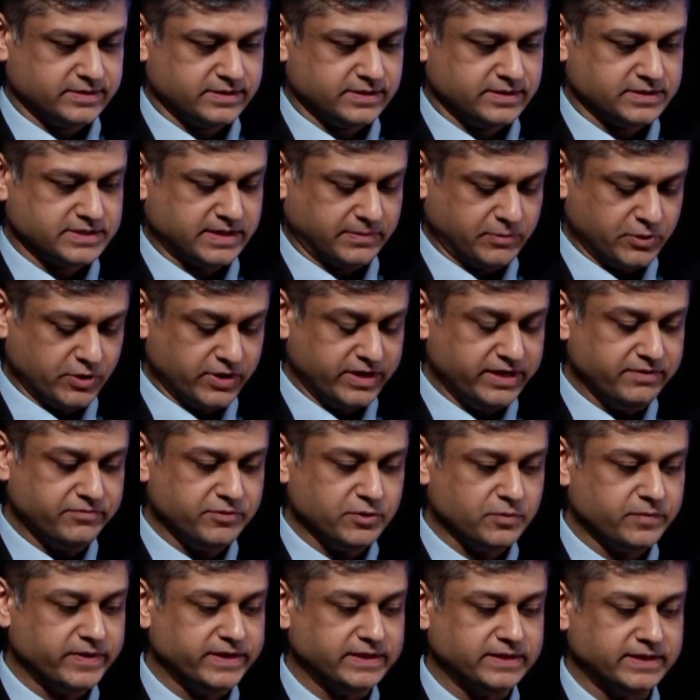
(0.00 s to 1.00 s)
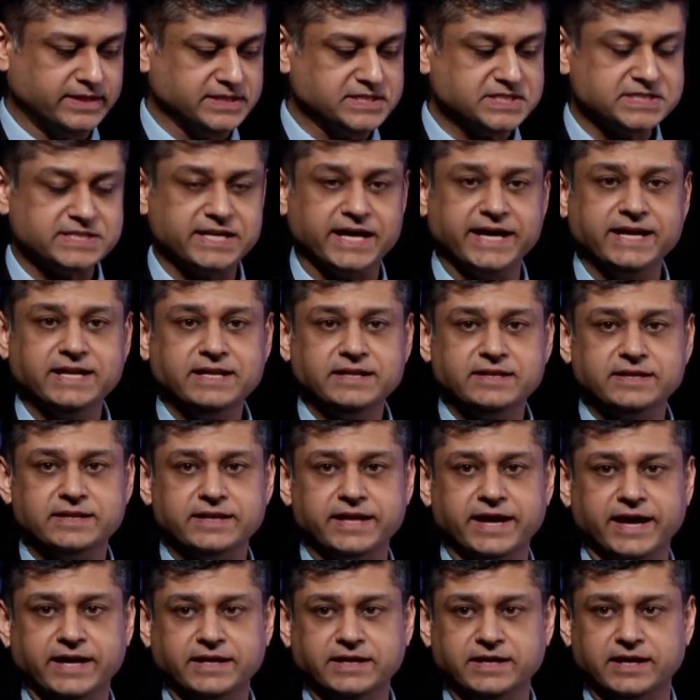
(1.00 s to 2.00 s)
So I'm going to leave you with this slide
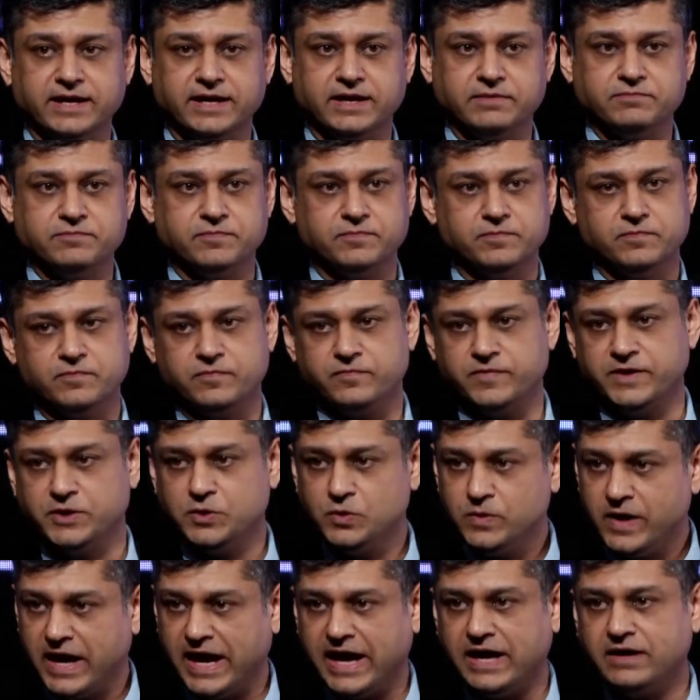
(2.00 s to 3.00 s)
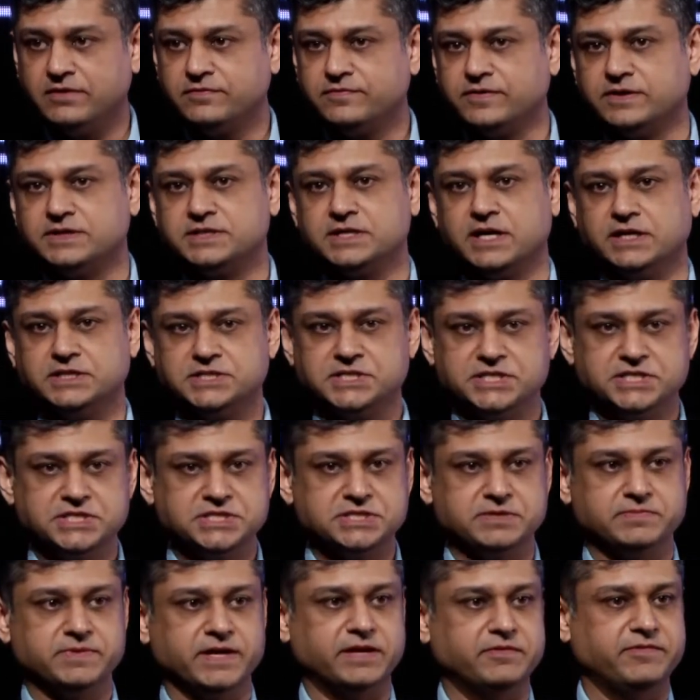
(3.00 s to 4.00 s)
that we do have a
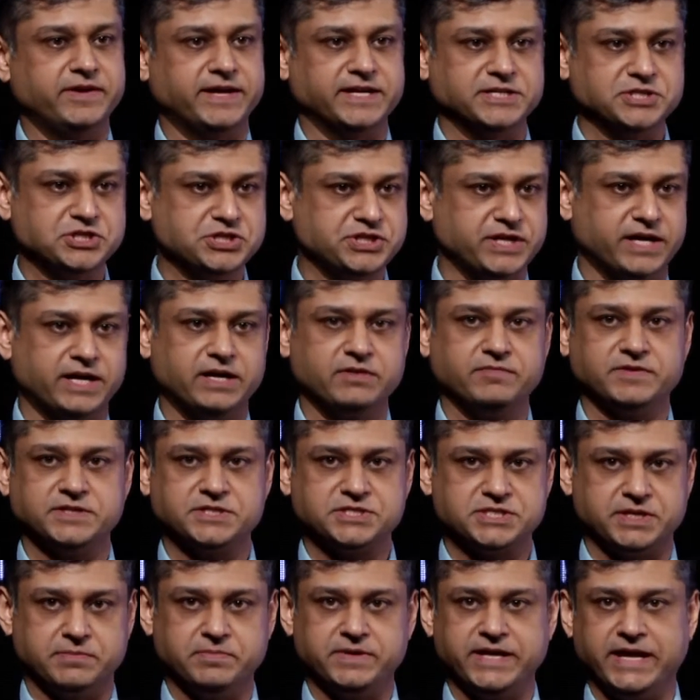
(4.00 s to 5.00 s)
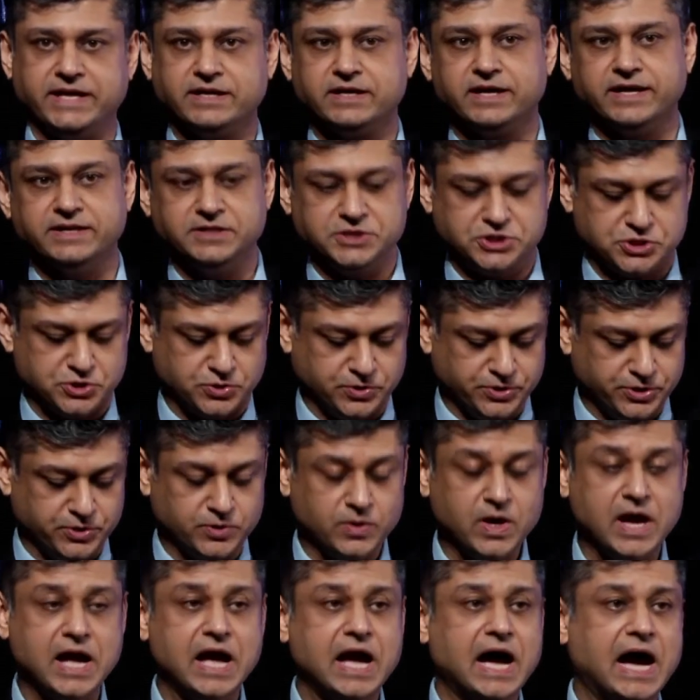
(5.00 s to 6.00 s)
system that we can share with some data and show
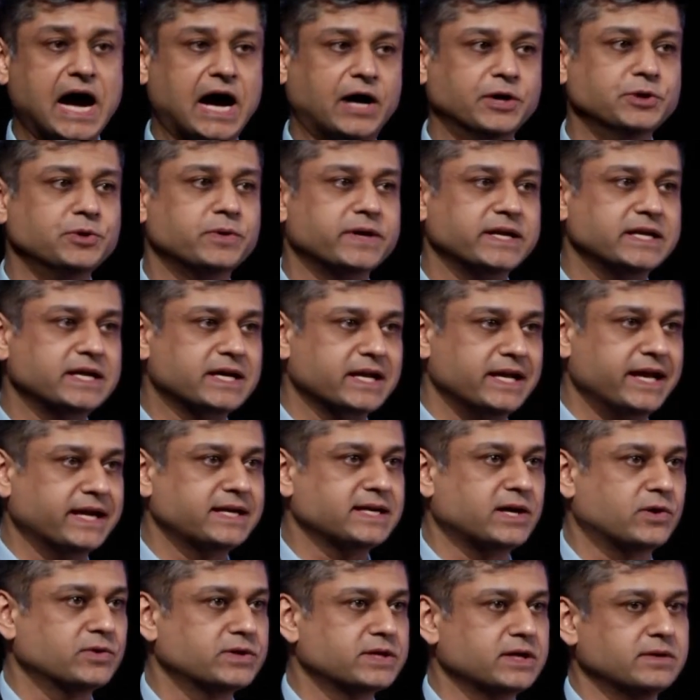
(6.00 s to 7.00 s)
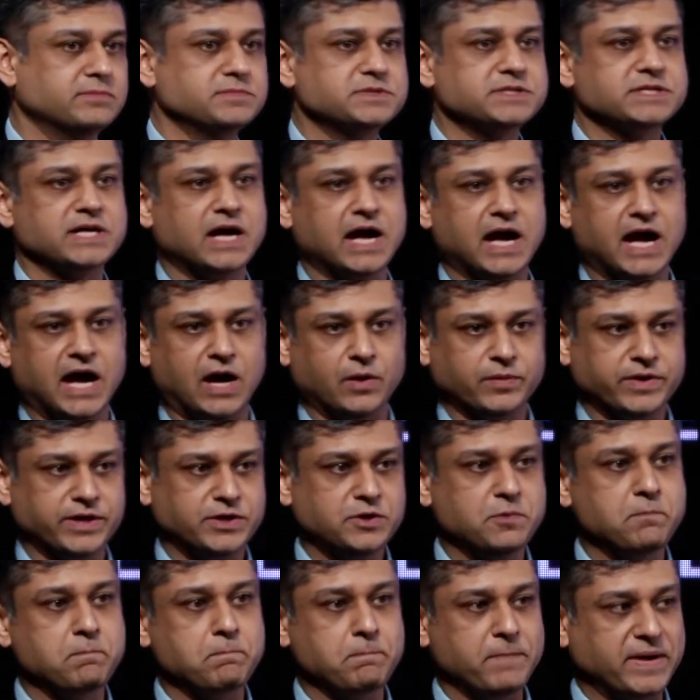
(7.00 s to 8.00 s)
you how you can collect outcomes, how can
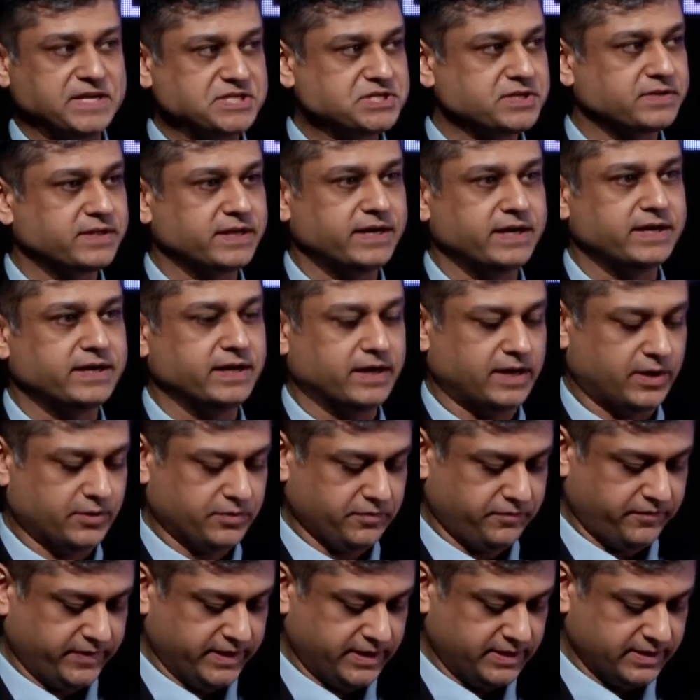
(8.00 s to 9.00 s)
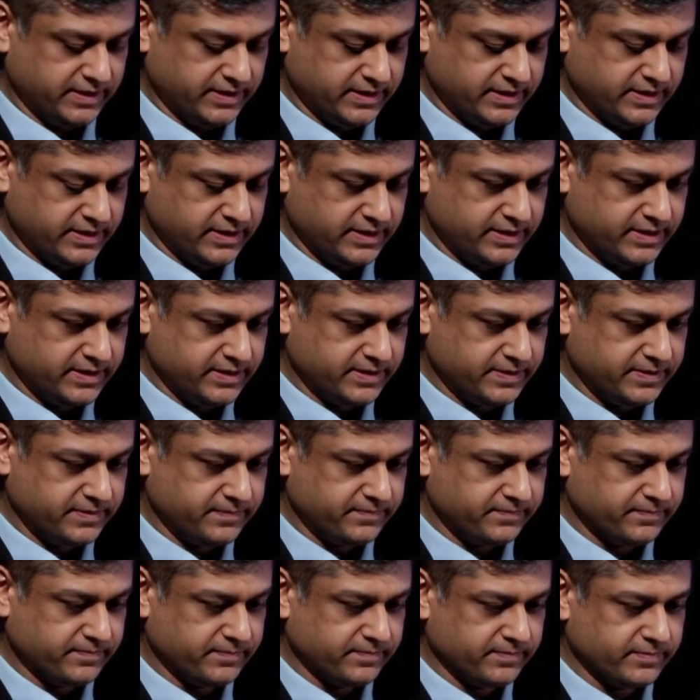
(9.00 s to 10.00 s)
you measure the data out of it,
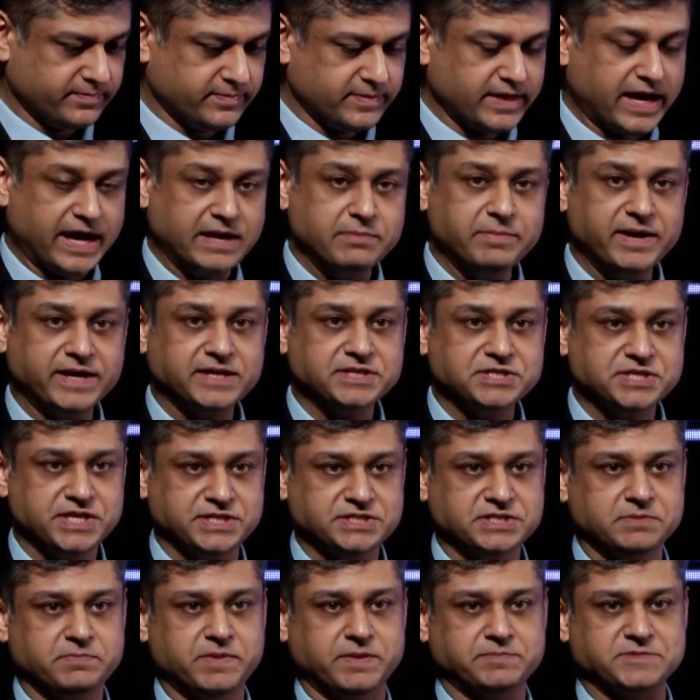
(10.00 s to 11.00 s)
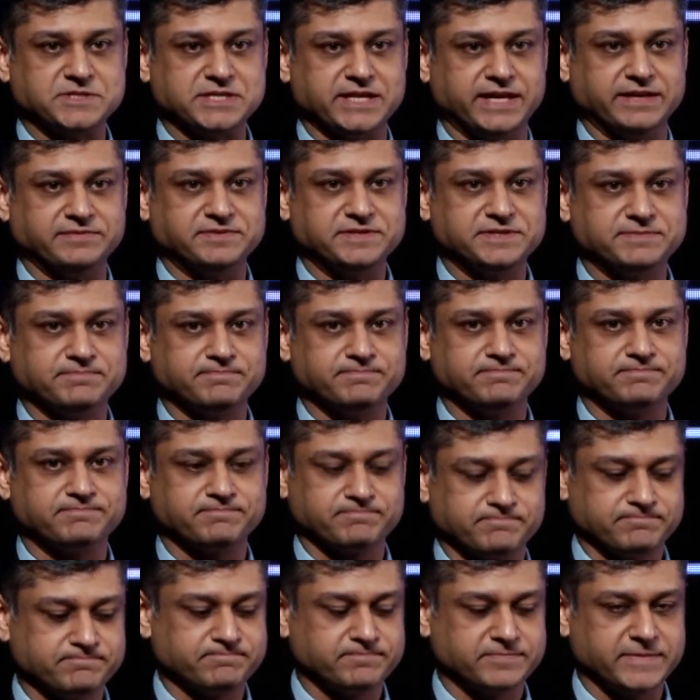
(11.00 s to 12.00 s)
and make a change in people's lives.
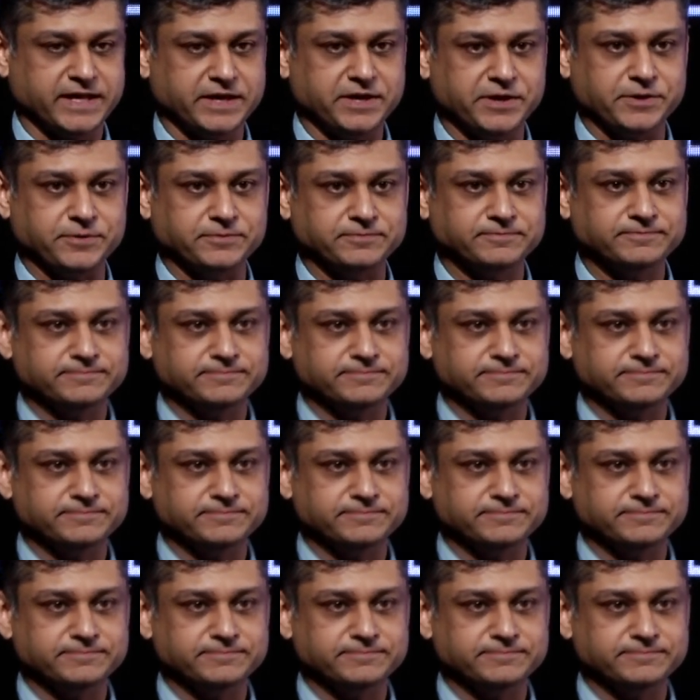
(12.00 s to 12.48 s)
Thank you.